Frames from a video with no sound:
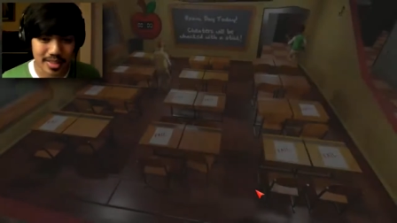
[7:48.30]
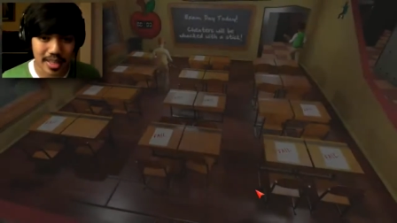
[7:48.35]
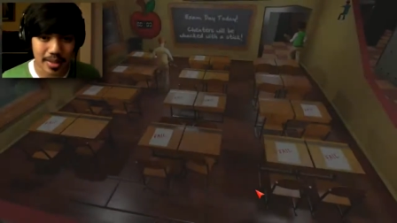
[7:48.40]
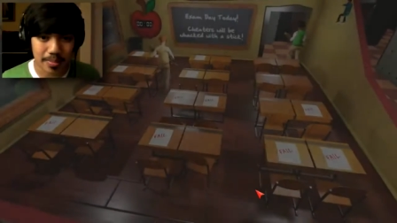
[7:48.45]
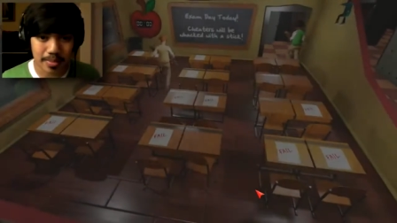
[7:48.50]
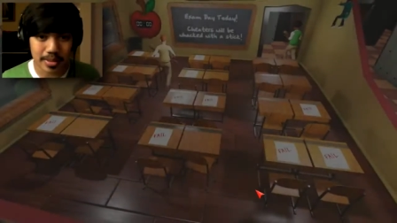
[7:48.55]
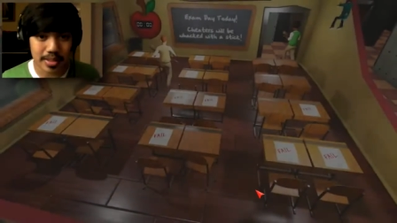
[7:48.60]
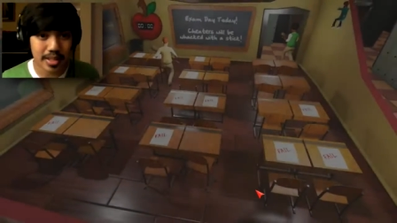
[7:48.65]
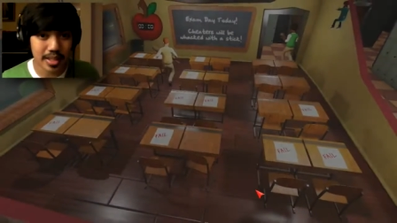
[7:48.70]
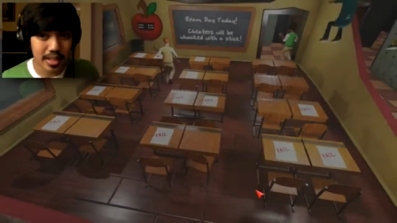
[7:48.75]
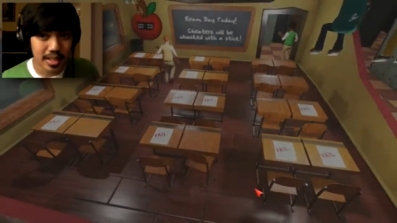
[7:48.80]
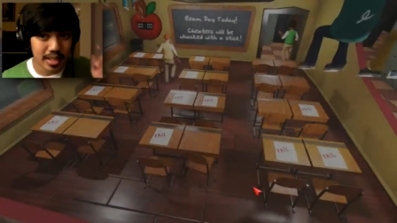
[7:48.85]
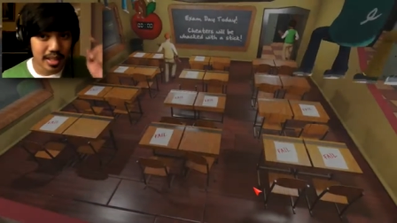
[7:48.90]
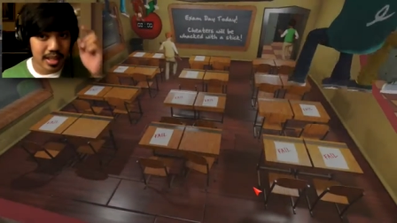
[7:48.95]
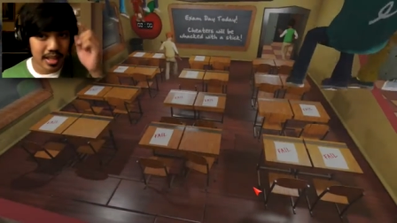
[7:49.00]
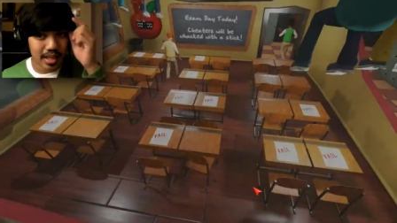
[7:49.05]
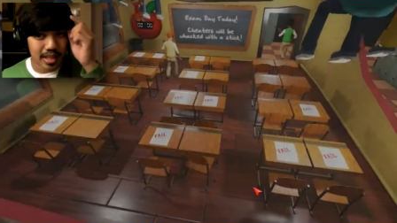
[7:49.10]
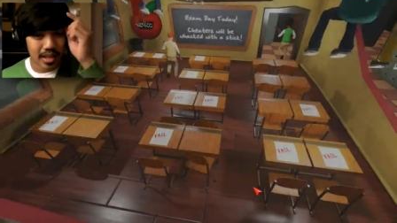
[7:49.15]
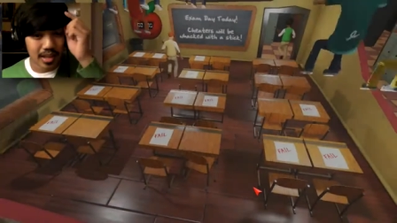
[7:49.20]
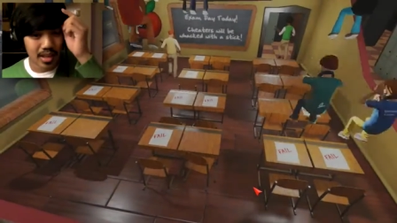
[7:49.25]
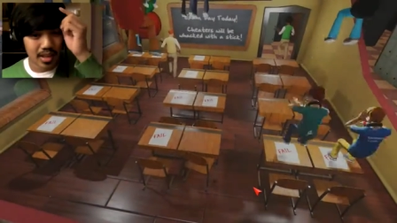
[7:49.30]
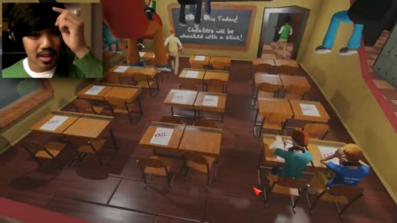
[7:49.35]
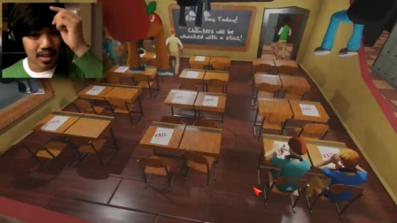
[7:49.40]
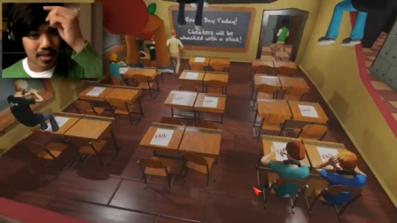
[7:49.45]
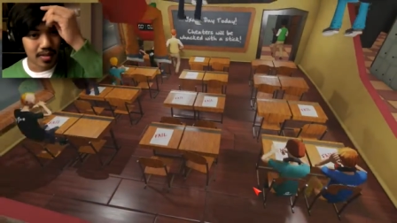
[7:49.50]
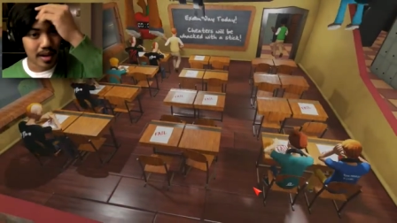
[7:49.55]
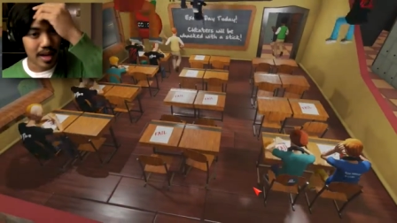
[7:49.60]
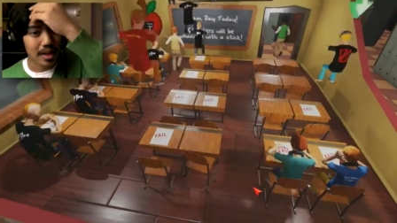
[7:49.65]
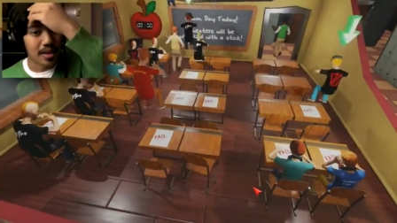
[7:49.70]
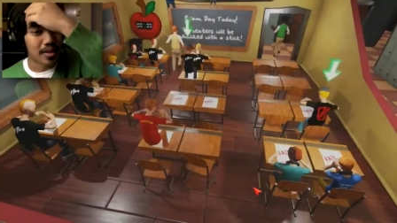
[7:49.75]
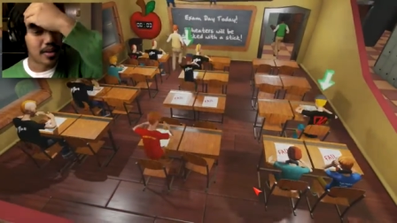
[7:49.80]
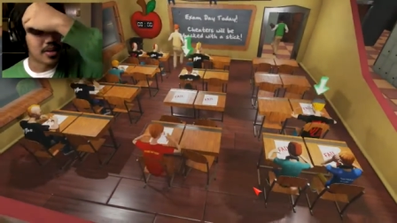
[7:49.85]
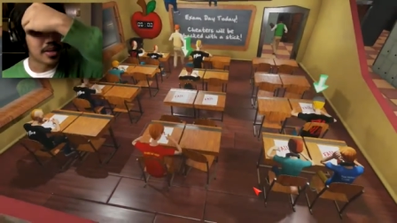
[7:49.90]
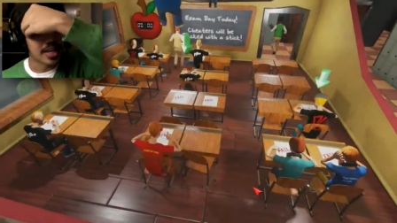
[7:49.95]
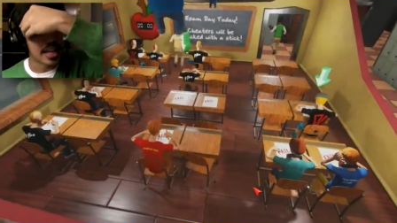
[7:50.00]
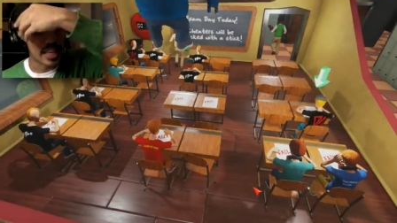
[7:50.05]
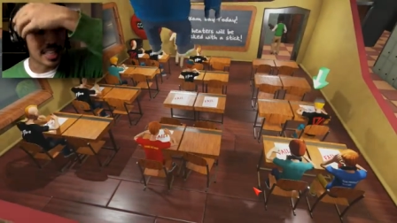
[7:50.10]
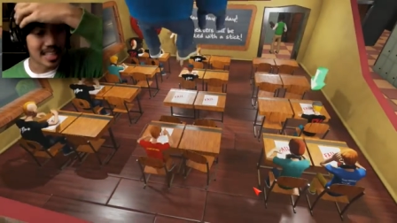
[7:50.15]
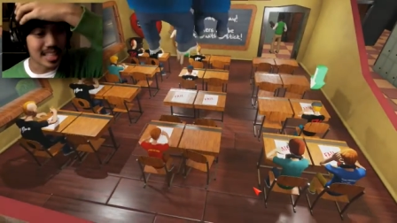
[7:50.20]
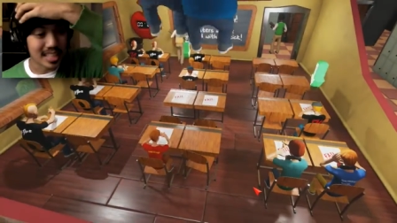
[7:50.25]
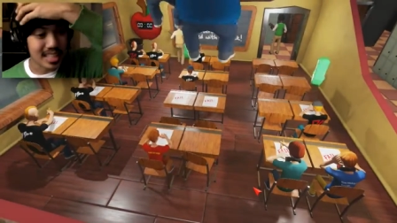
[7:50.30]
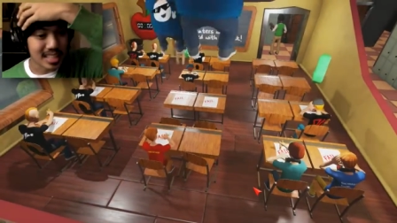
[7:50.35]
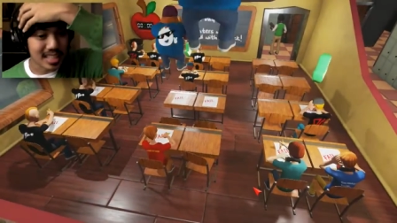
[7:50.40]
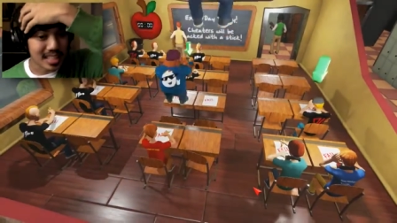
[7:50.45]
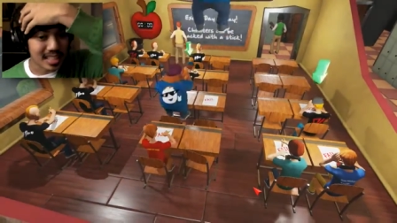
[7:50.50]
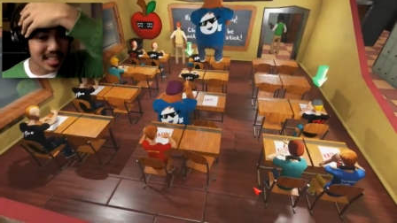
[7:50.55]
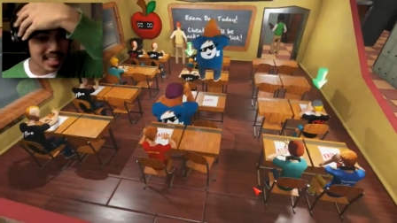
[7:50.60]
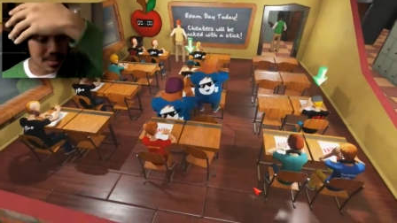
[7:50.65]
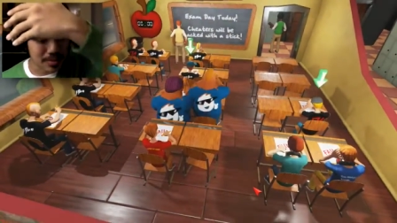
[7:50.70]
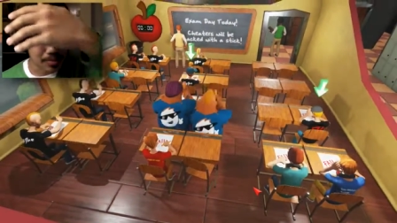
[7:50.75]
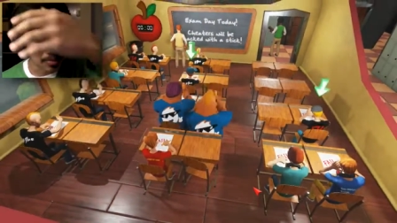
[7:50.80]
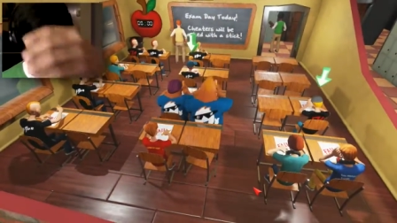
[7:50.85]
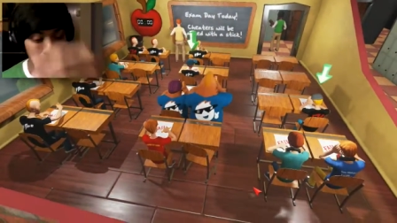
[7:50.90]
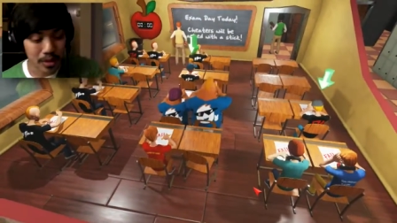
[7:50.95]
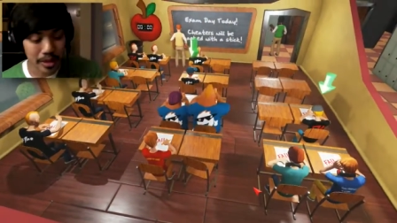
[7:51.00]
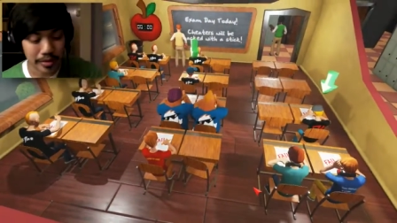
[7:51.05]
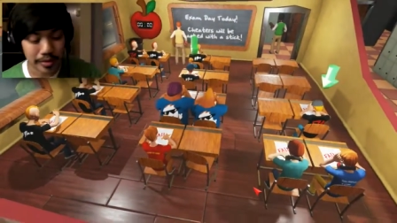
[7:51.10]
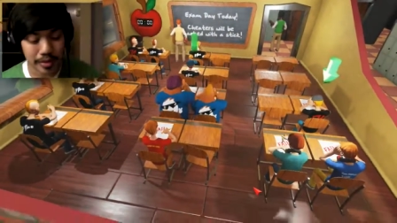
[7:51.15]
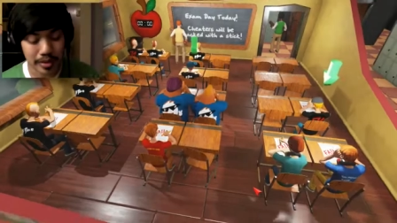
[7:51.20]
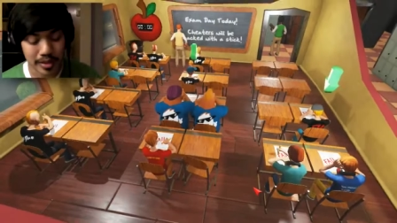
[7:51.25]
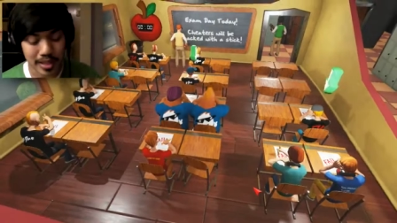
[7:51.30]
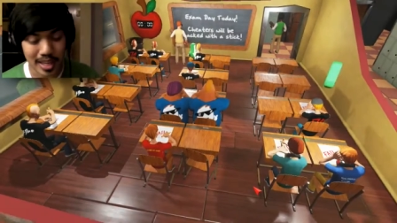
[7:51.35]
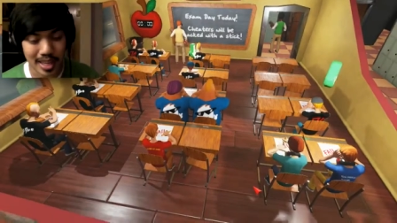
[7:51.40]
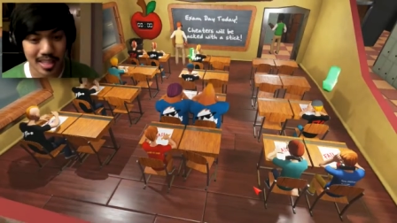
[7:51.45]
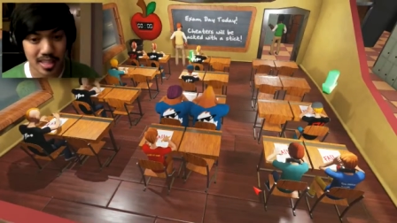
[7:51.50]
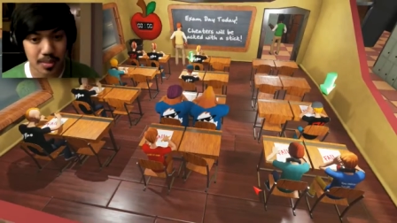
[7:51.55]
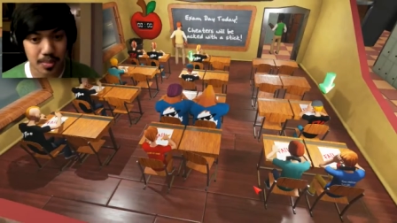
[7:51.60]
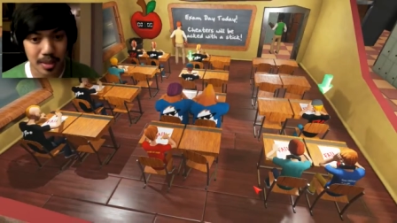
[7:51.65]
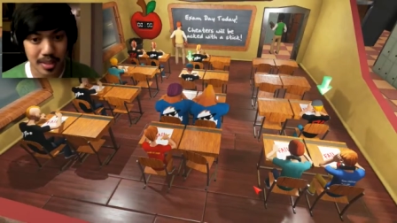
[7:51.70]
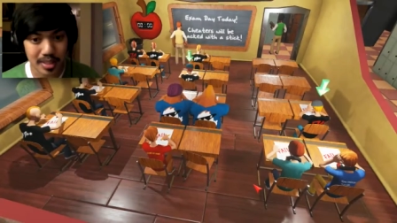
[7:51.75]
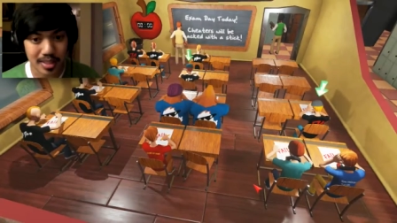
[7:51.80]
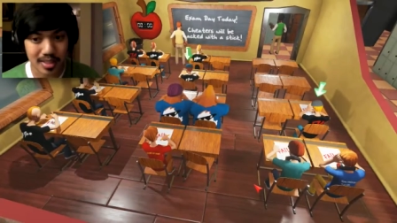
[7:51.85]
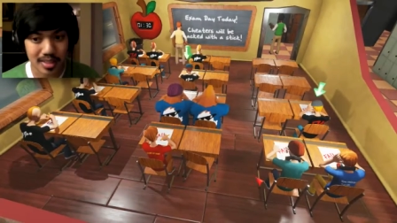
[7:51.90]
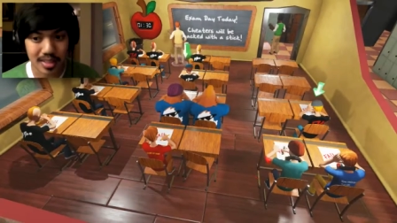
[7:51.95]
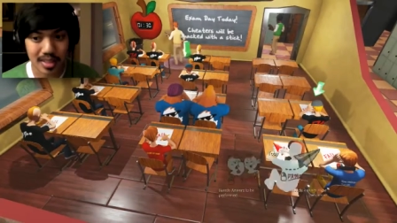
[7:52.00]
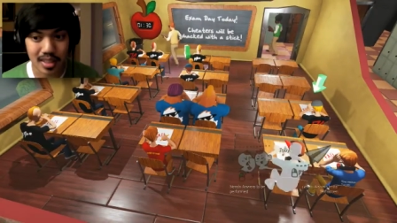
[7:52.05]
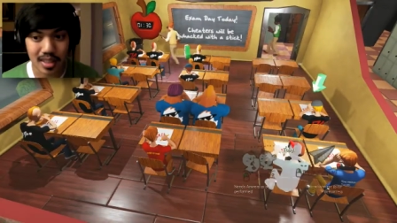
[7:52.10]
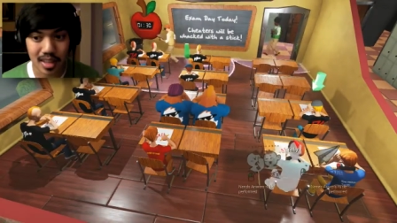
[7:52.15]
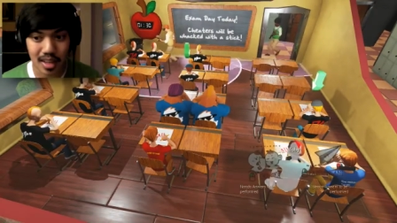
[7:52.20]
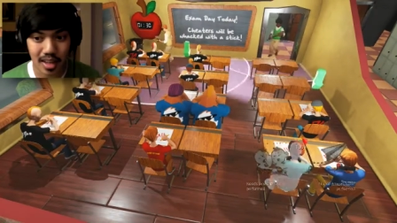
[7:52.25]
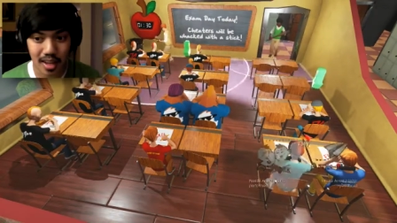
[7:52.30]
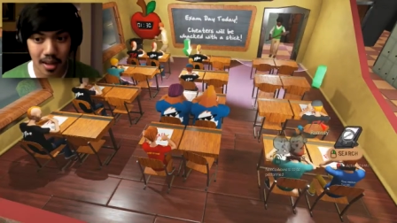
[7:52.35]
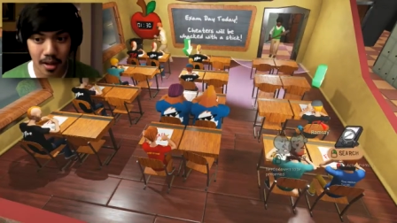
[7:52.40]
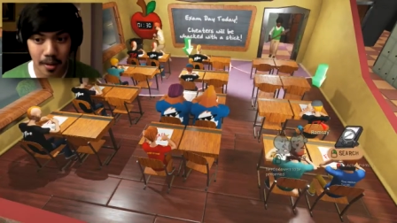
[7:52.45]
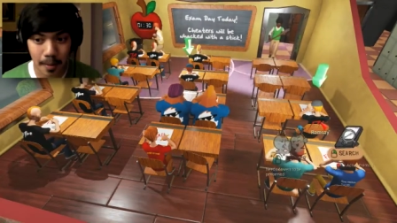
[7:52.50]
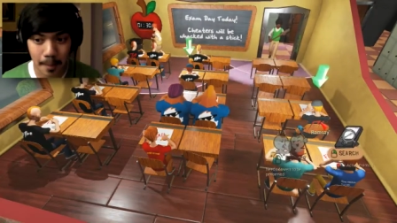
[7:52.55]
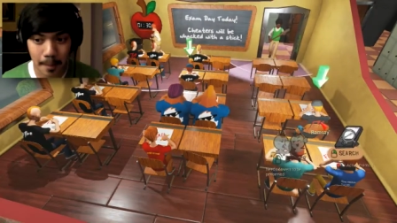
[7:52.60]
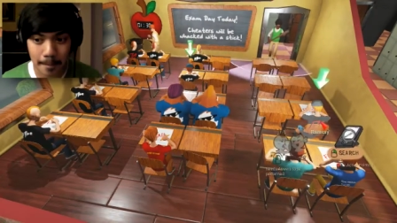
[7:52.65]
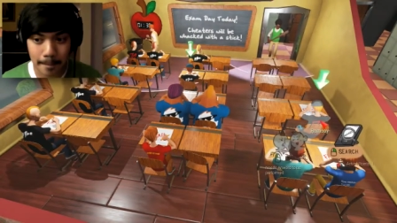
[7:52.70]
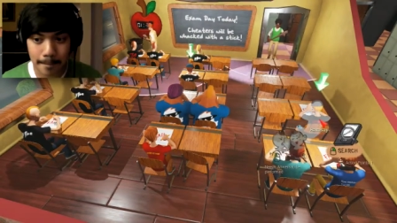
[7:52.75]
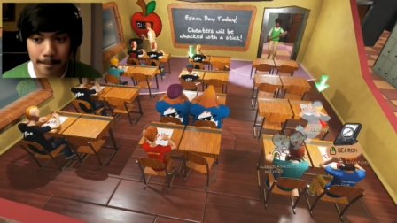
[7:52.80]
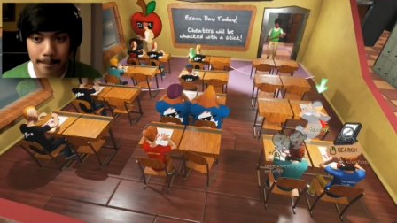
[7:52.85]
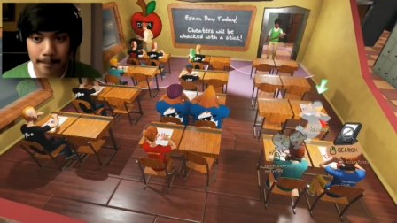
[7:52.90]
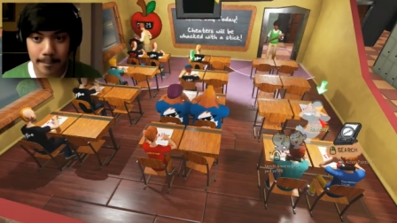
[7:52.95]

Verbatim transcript: Yep. Wow, okay, this is diff more difficult than I expected. Um,